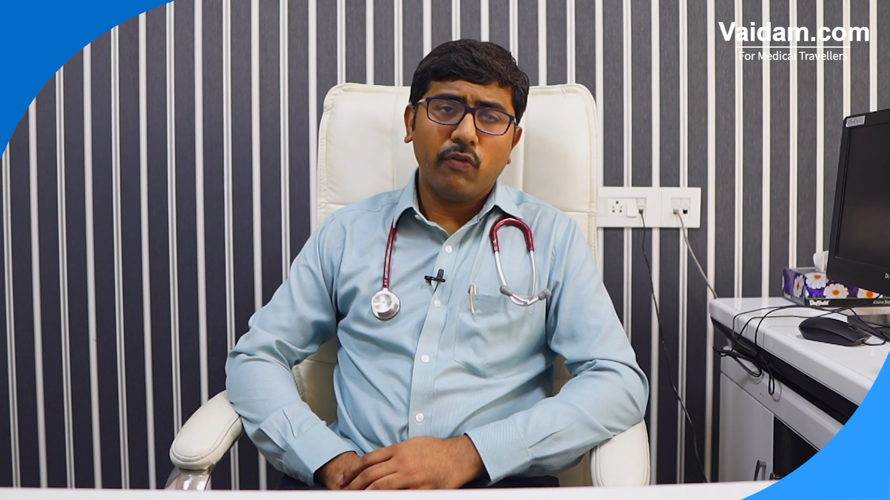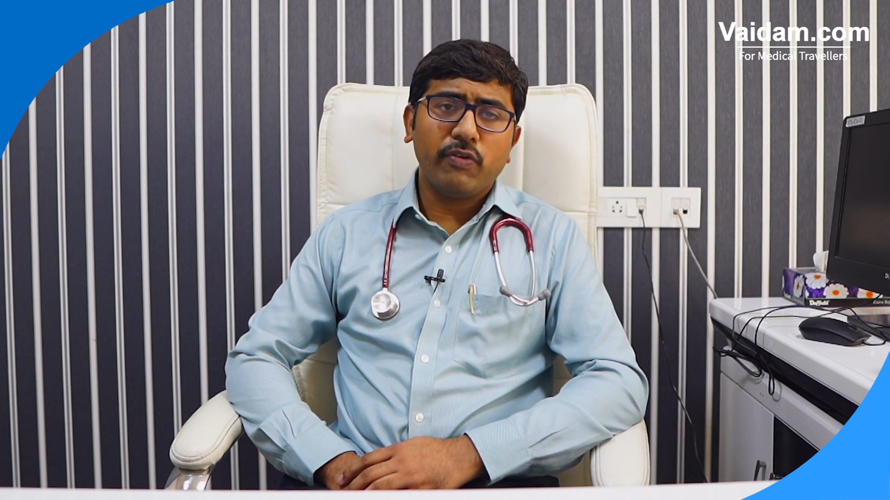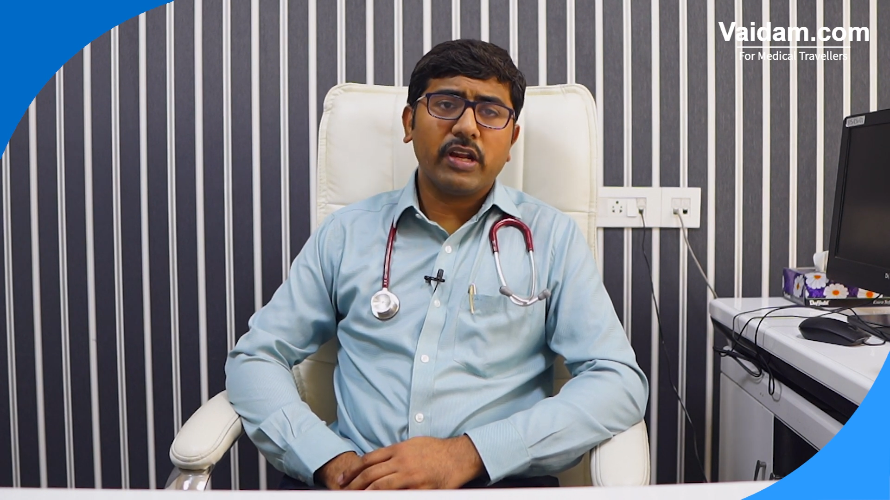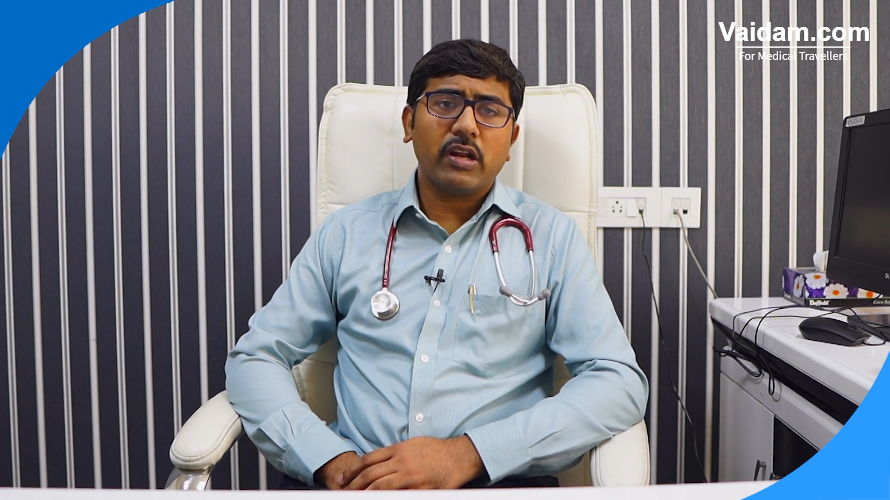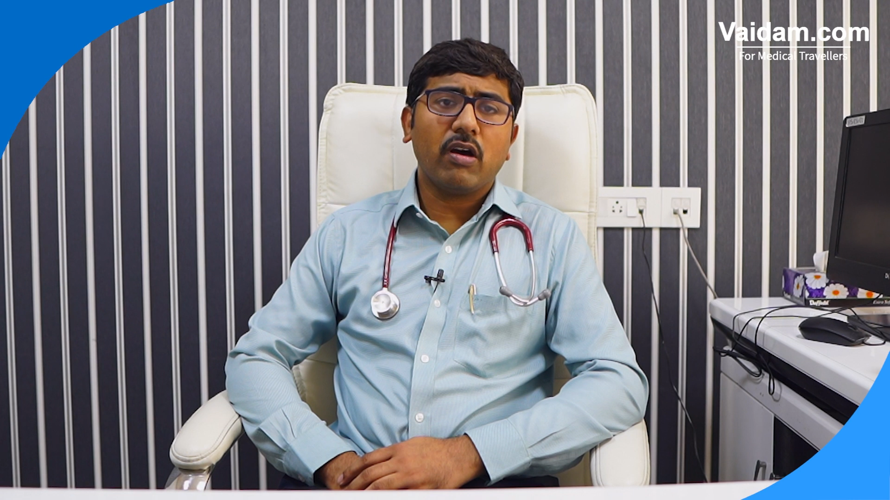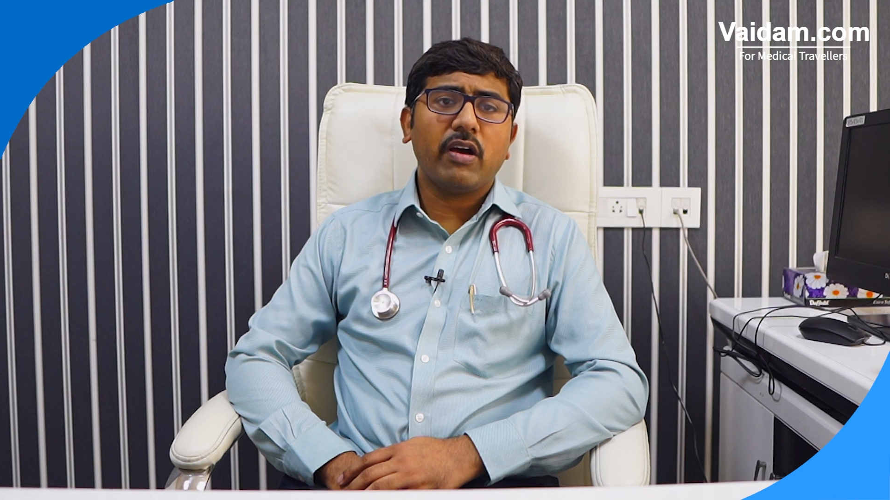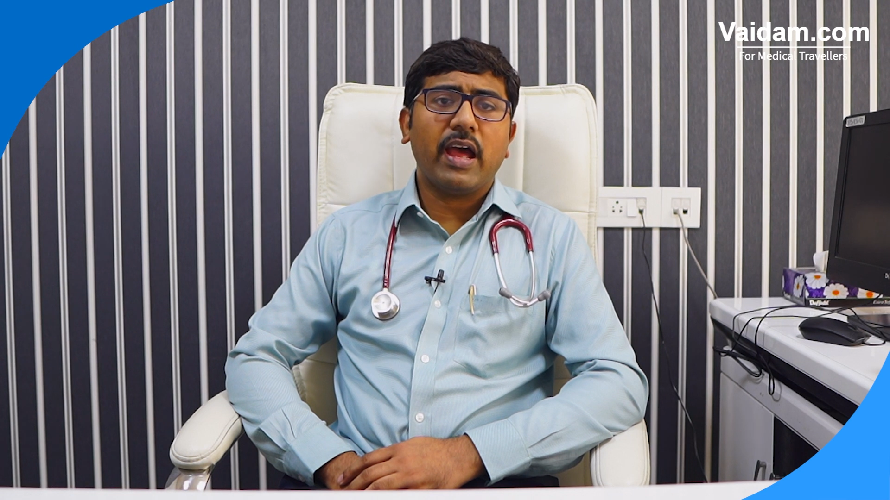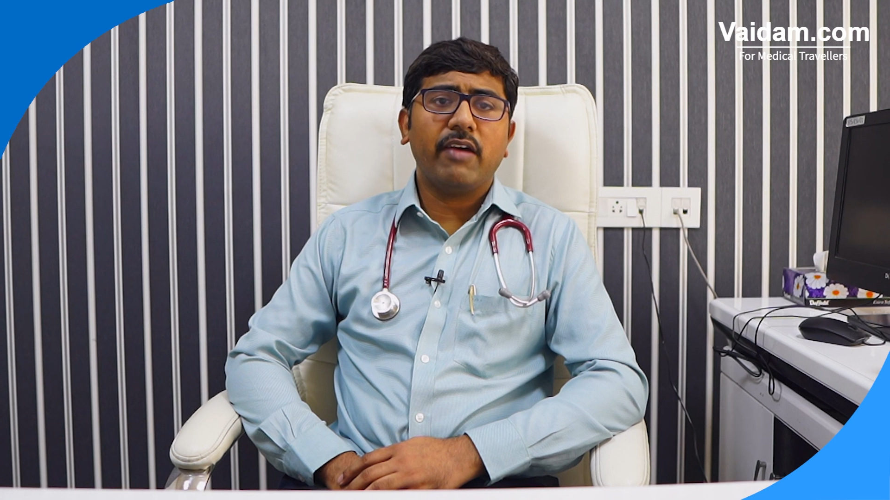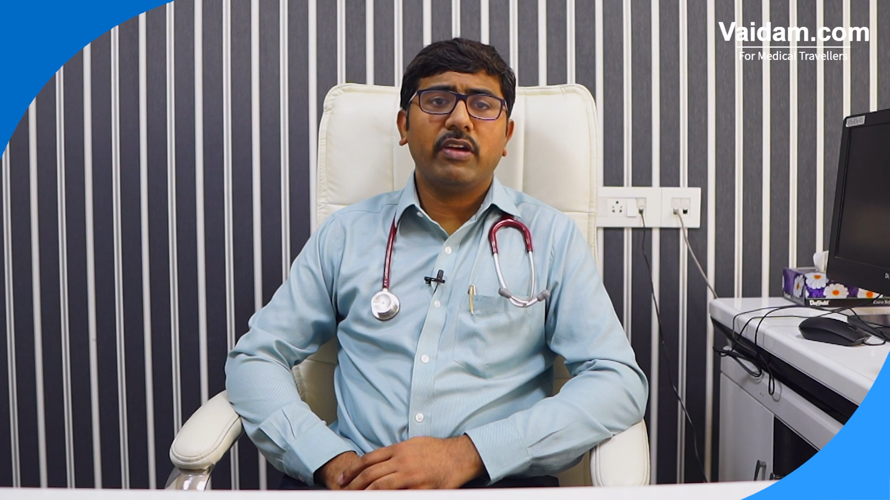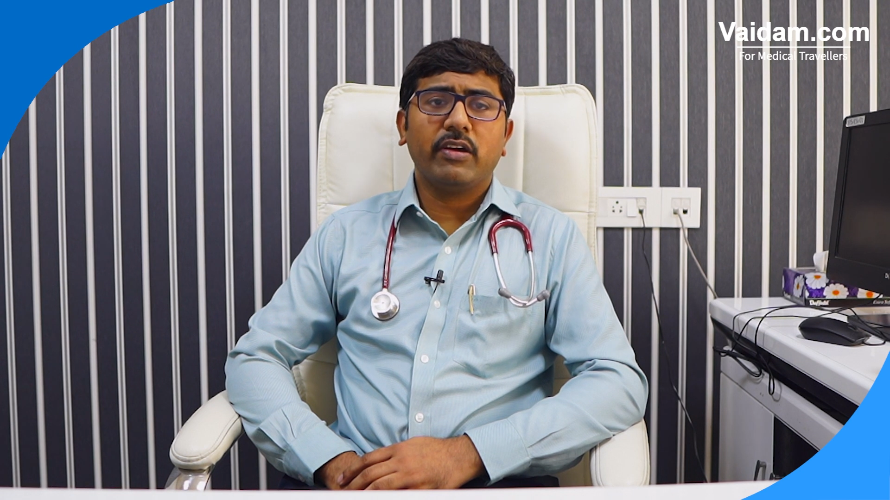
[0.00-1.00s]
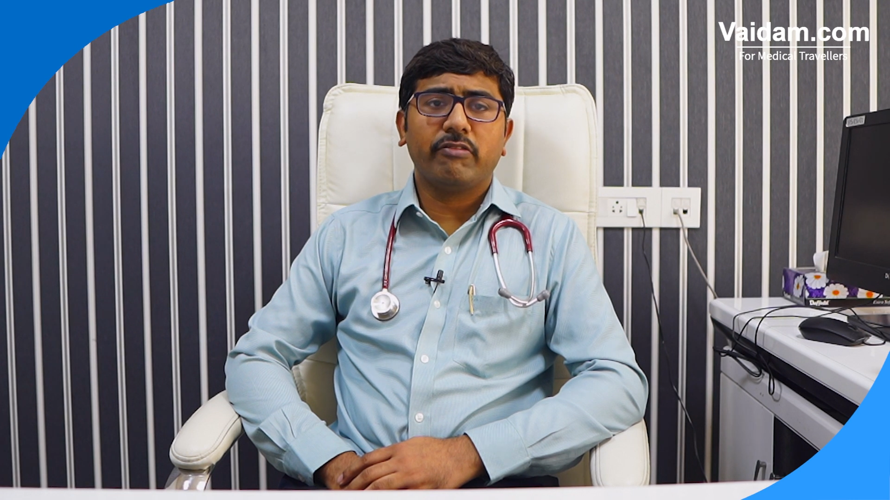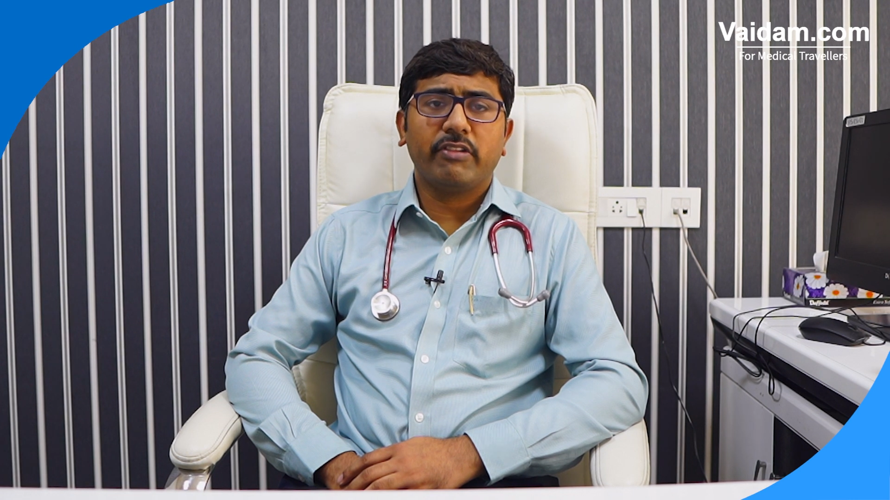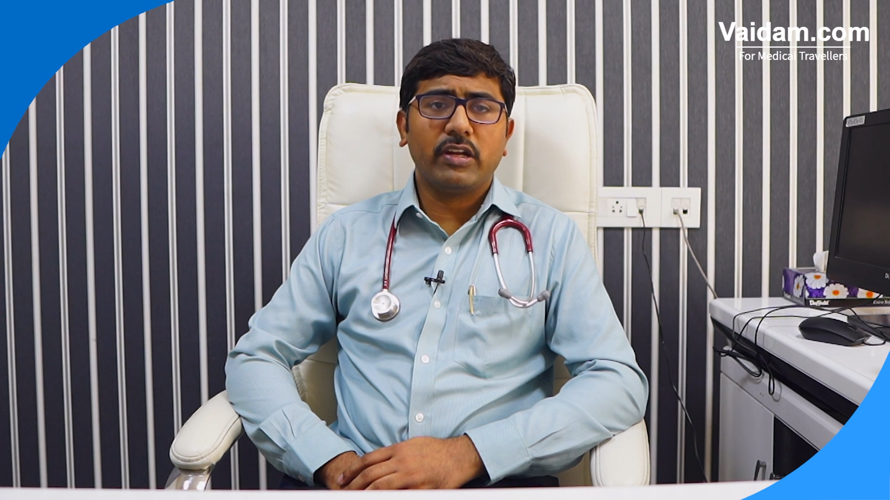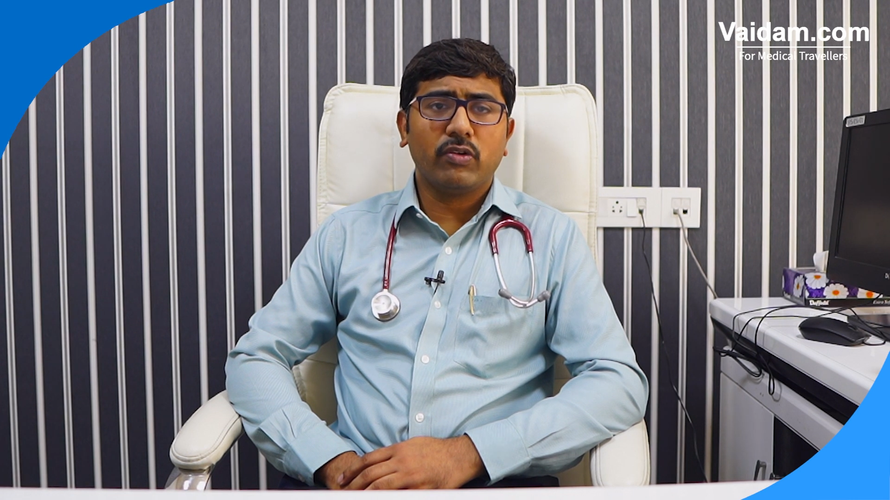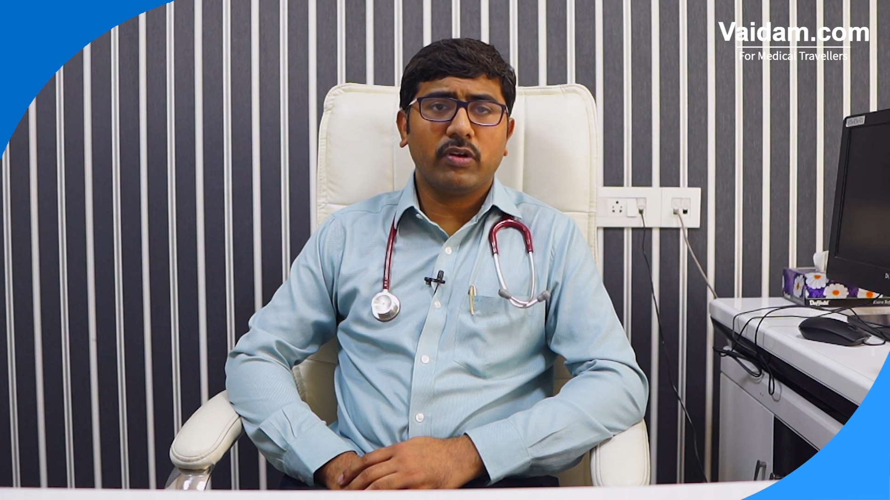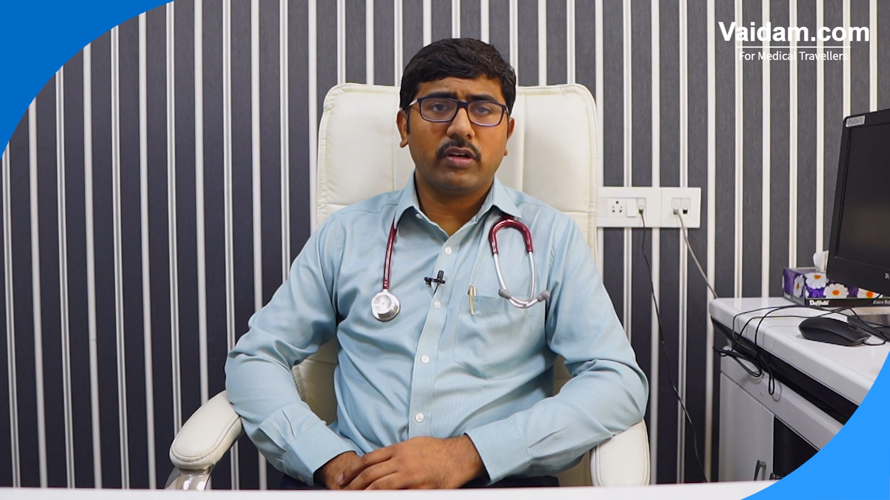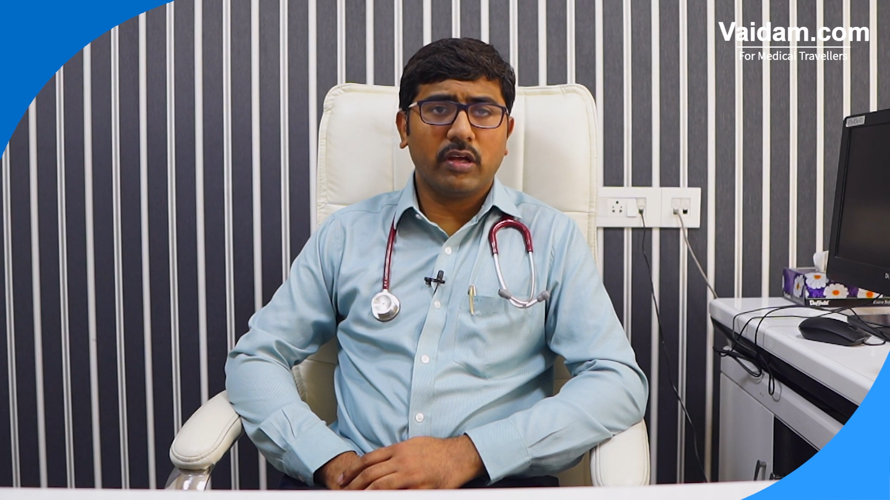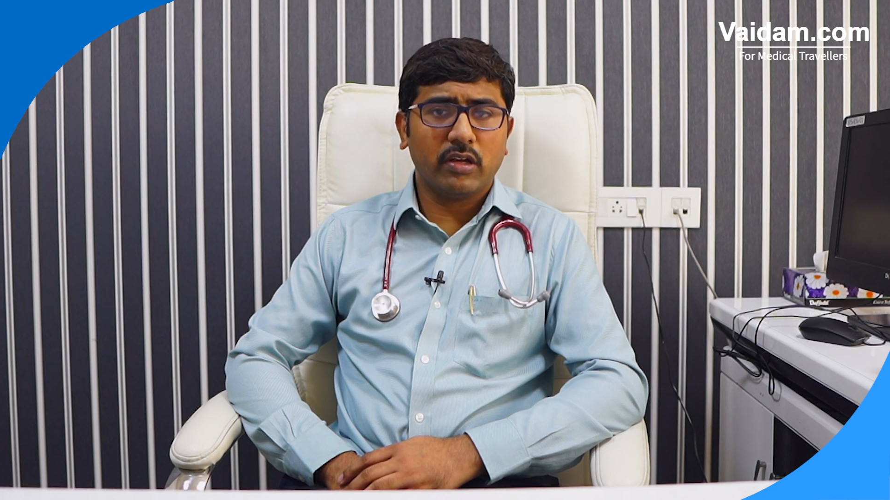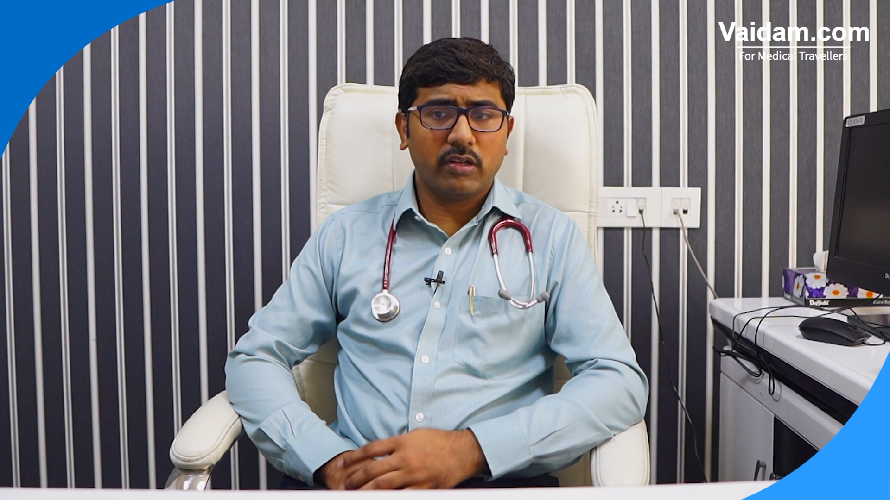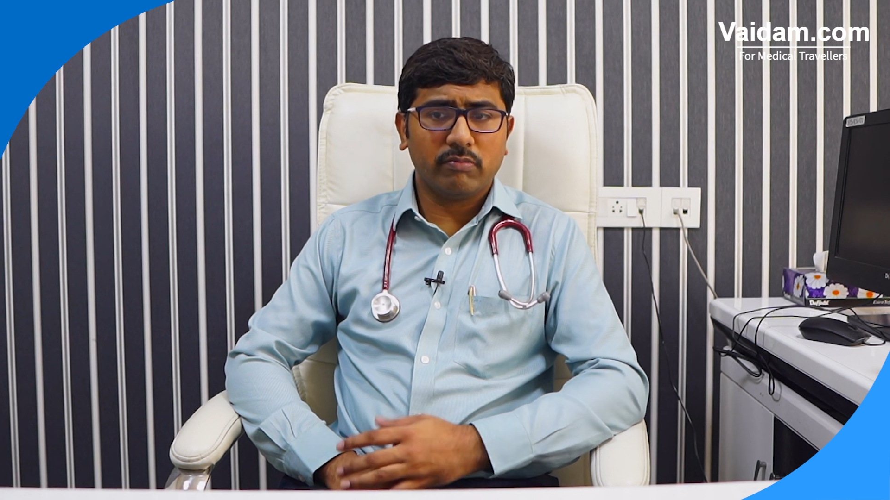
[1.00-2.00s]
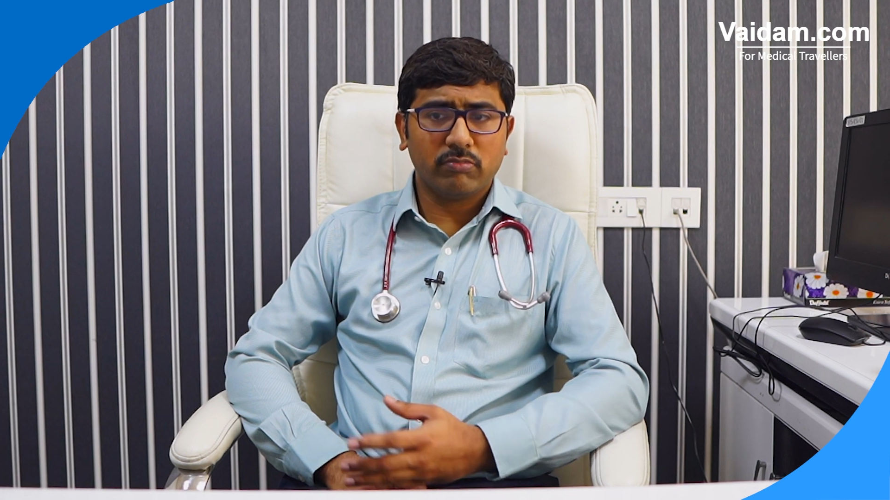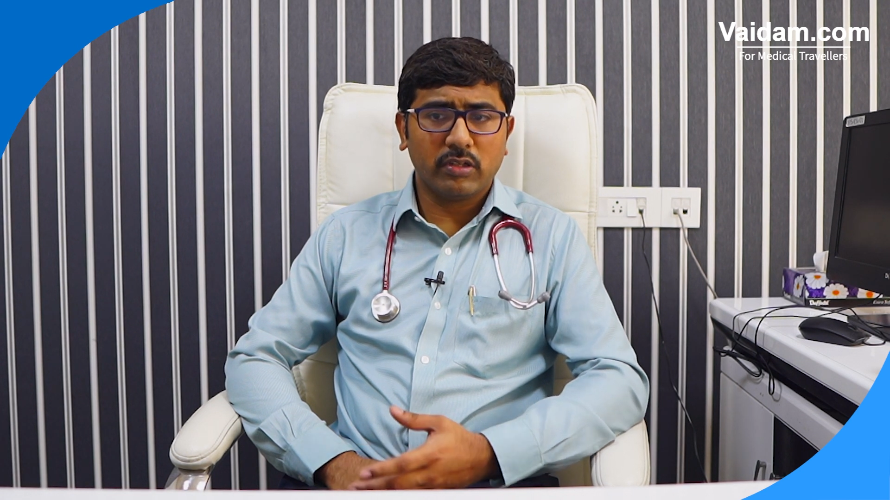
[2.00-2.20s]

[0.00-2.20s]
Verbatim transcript: we are now having a very good uh,